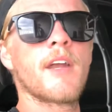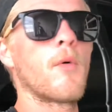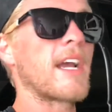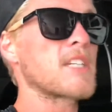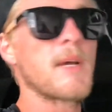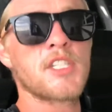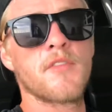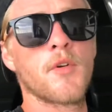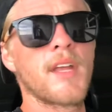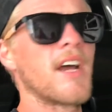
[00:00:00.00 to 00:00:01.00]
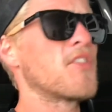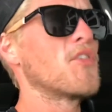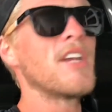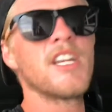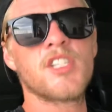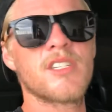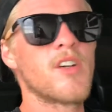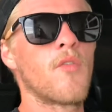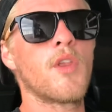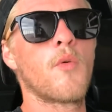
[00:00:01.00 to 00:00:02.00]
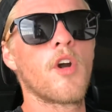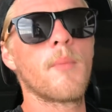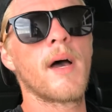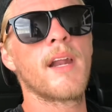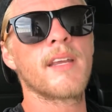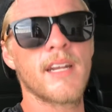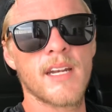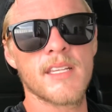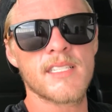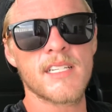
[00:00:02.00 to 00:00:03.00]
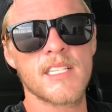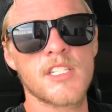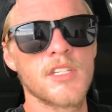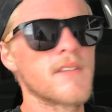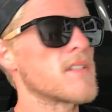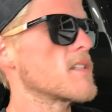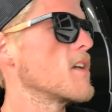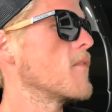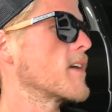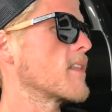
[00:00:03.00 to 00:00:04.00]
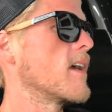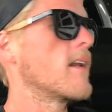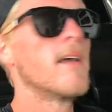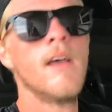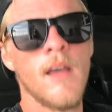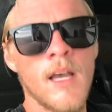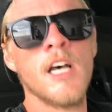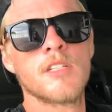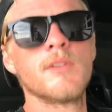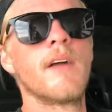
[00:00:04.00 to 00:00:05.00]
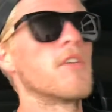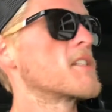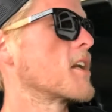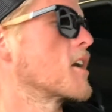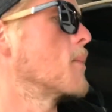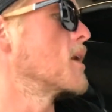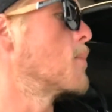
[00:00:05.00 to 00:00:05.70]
out of whack, especially if you're on the high 3 inches. Don't really worry about it. Get into the 6-inch lifts and stuff like that. It's whenever it's going to come into